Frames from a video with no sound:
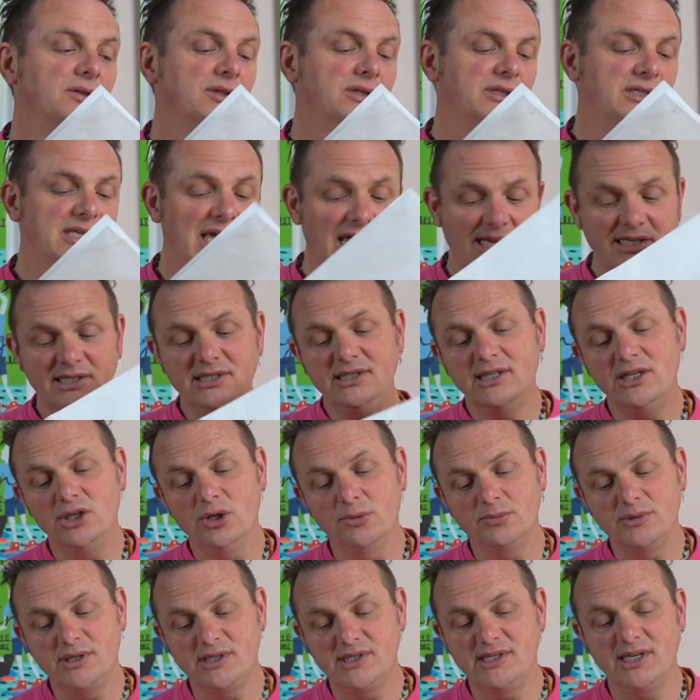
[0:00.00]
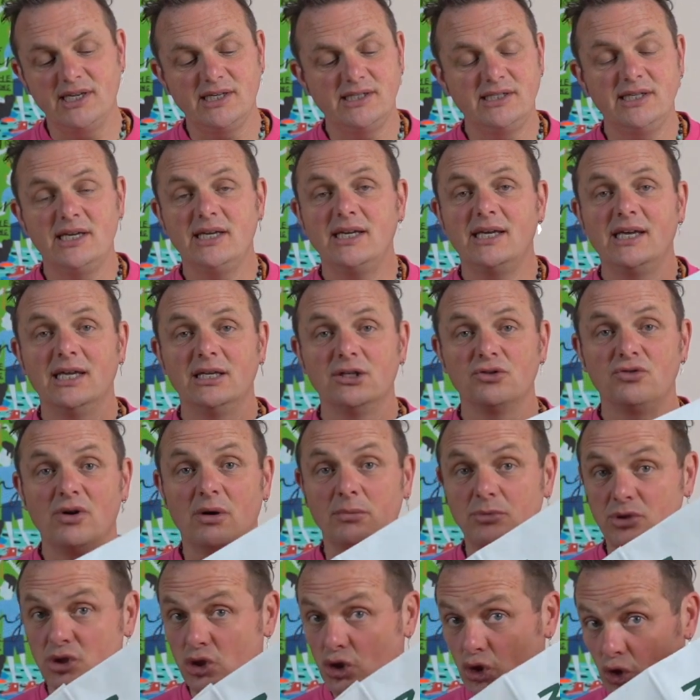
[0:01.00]
tested up to 16
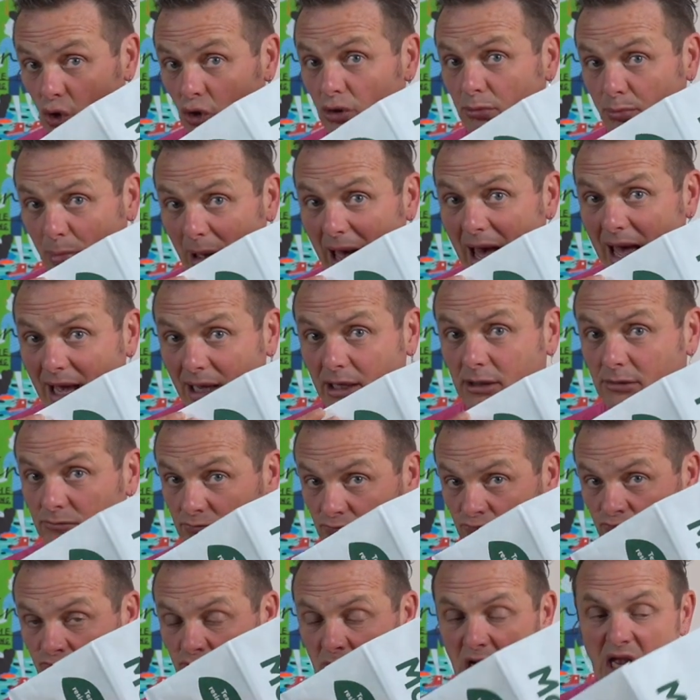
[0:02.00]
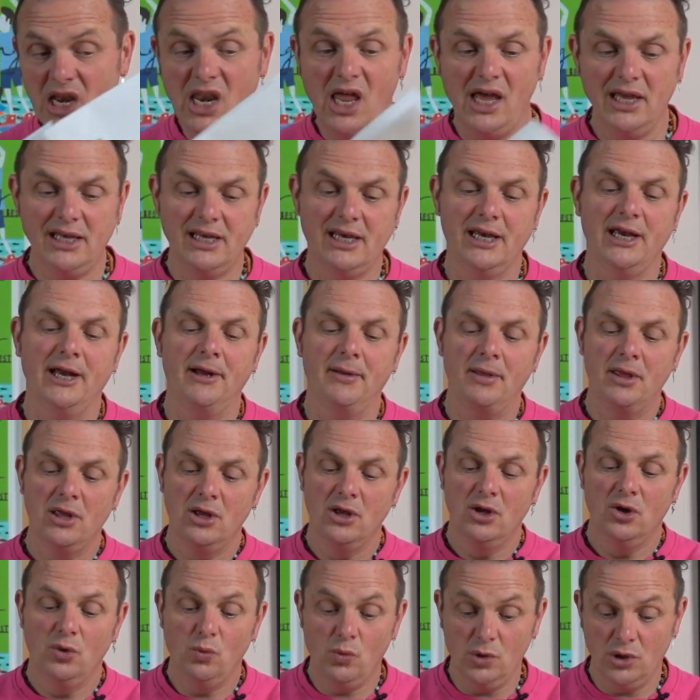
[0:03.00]
kilograms. Good bag, I like it.
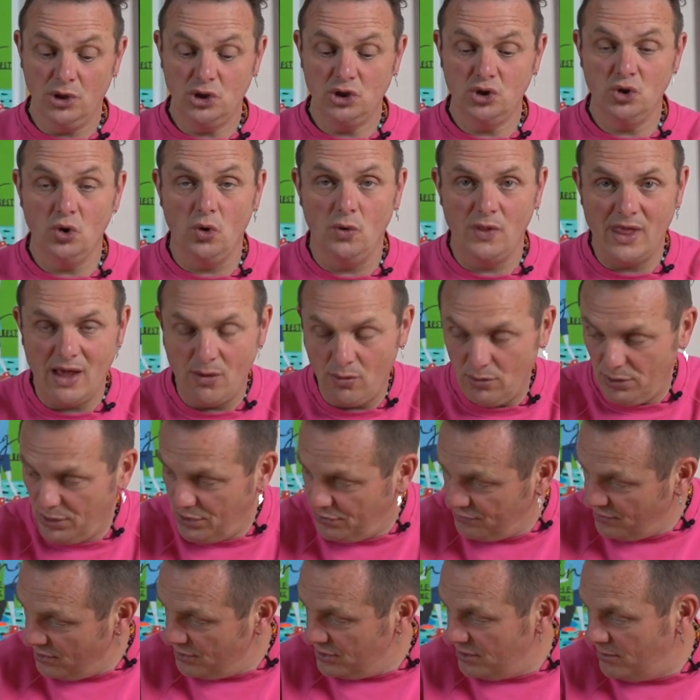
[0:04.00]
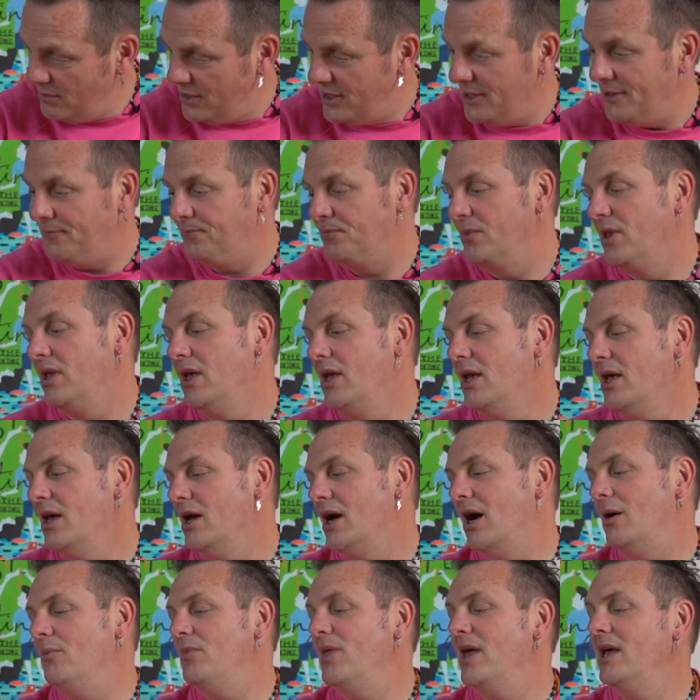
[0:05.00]
We're going to talk that one through in a minute.
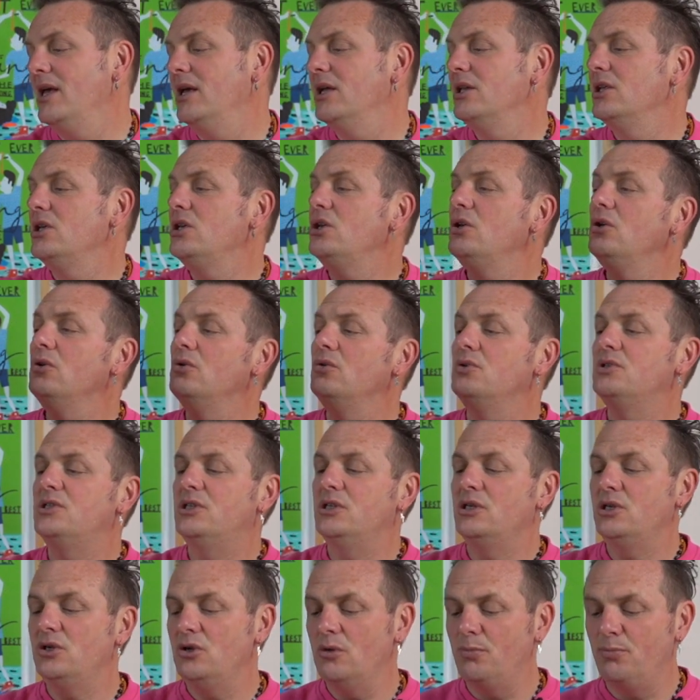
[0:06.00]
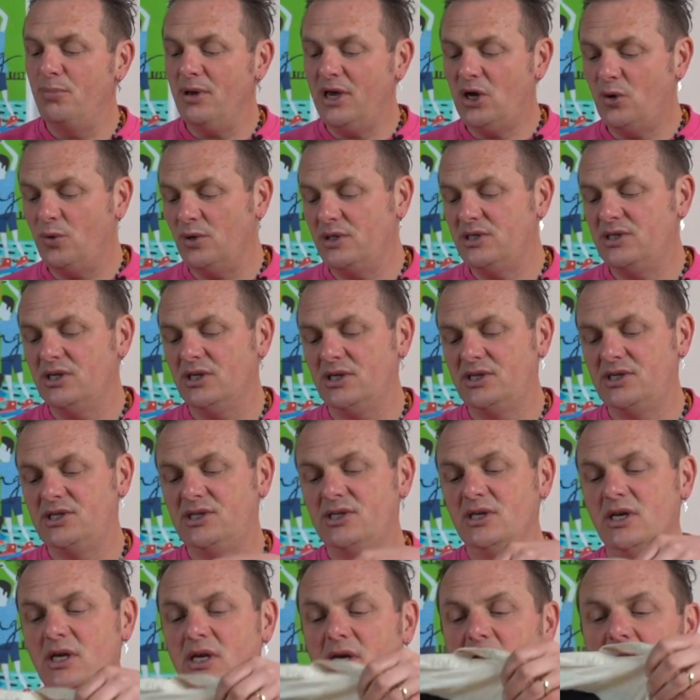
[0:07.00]
I'm then going to use the
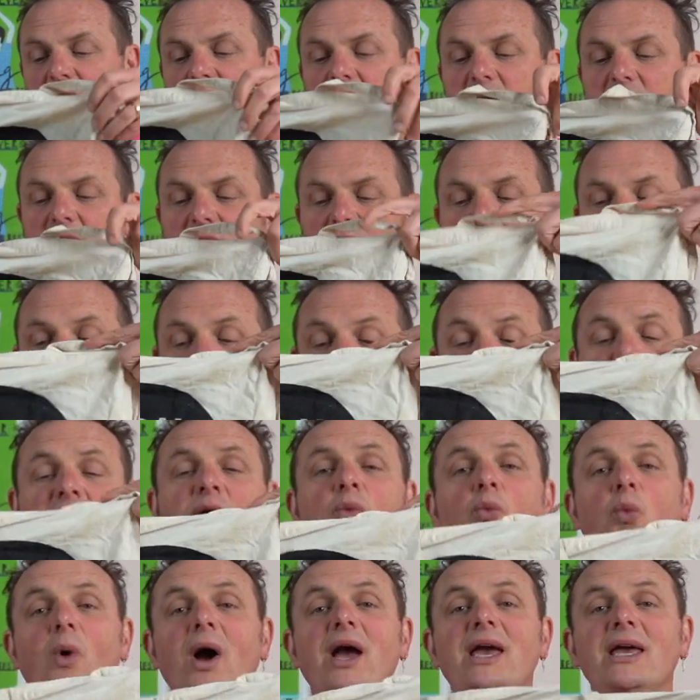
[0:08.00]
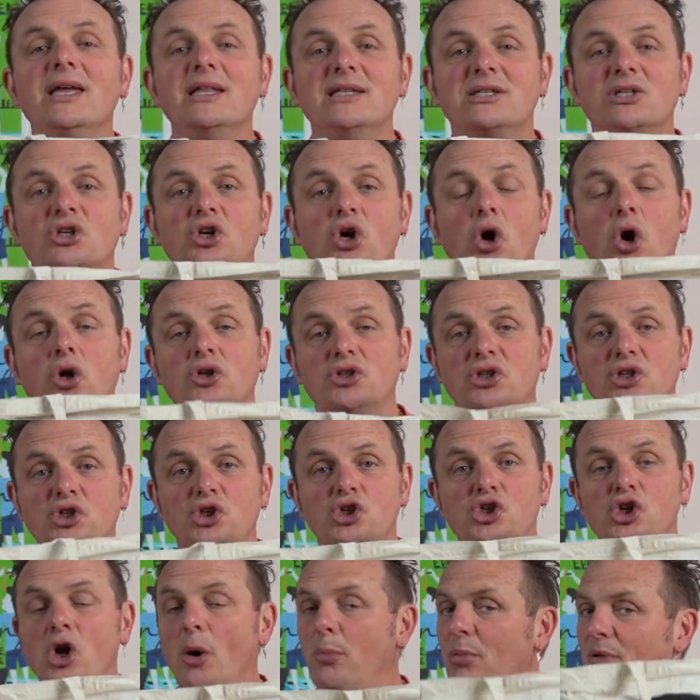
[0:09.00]
ubiquitous lightweight cotton
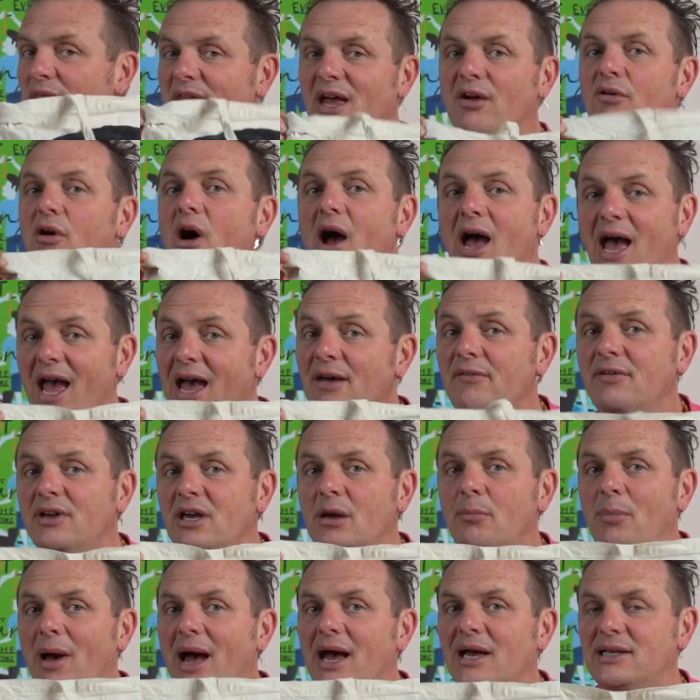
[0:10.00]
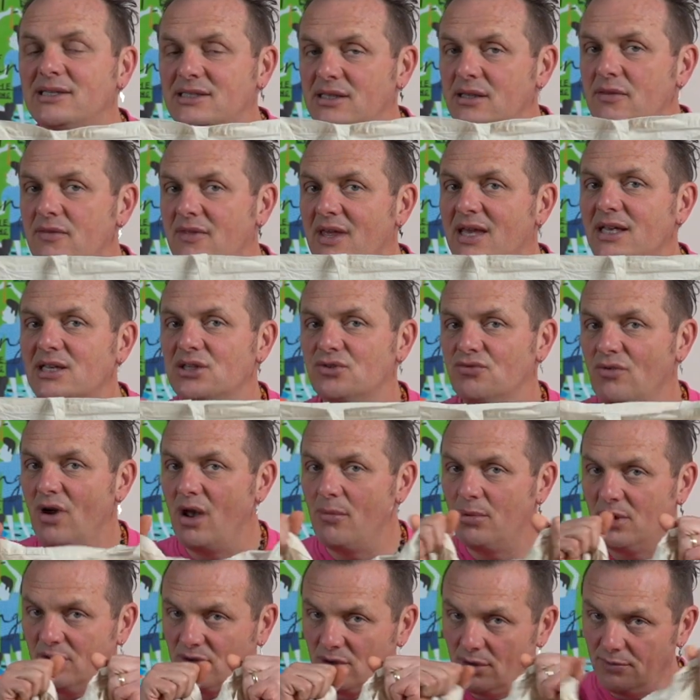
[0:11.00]
shopper. There are heavier bags than this, right?
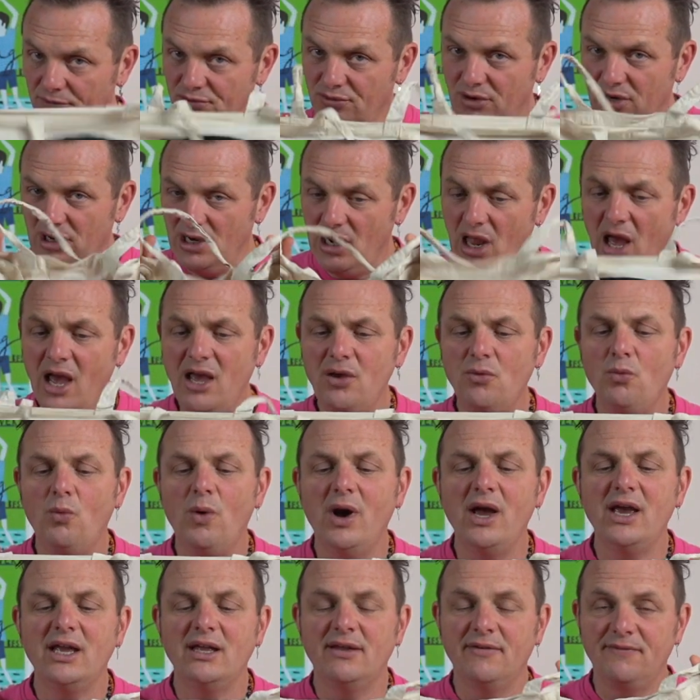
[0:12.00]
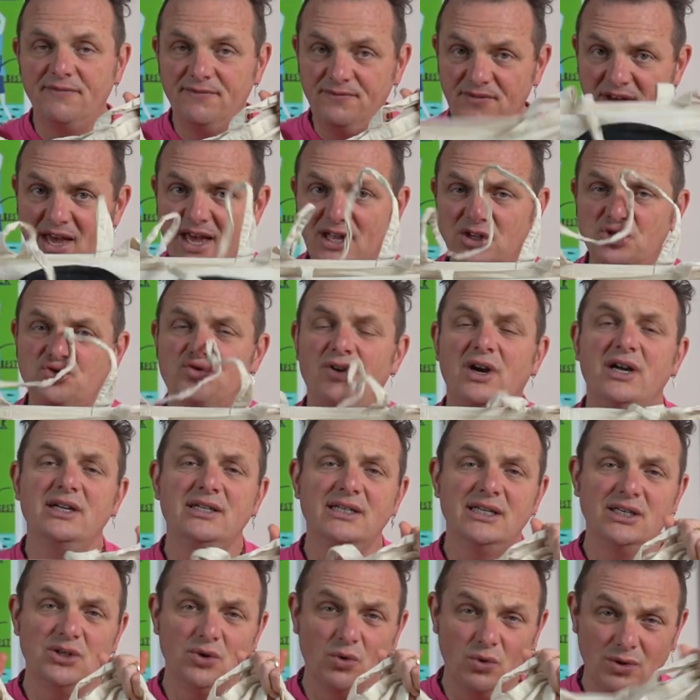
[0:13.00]
But I've gone for a lightweight, fair
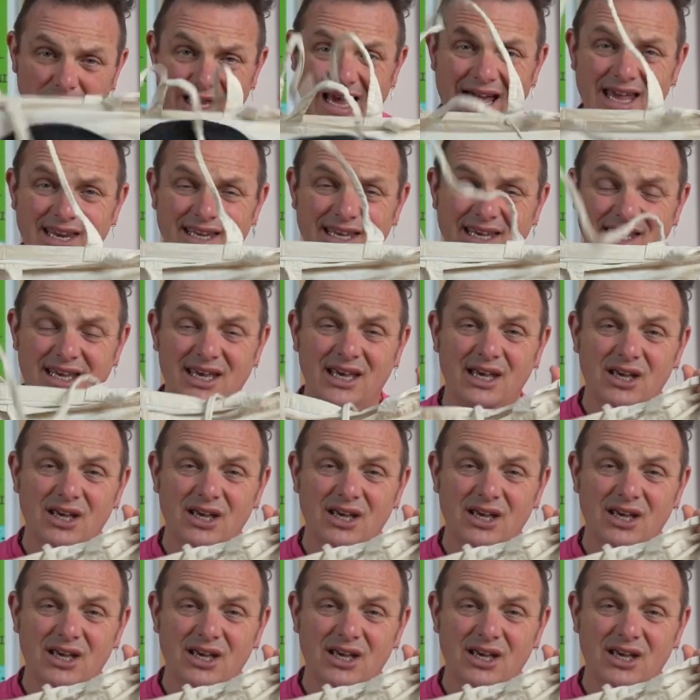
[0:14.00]
traded, organic